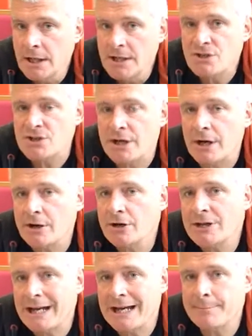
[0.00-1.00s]

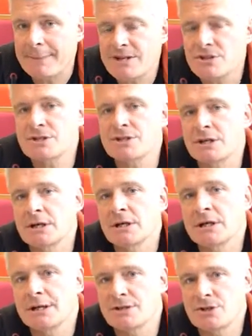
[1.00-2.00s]
CRUK Manchester
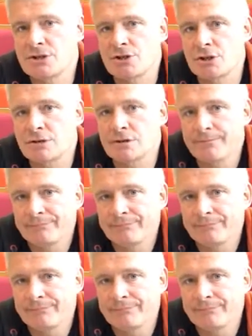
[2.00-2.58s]
Institute.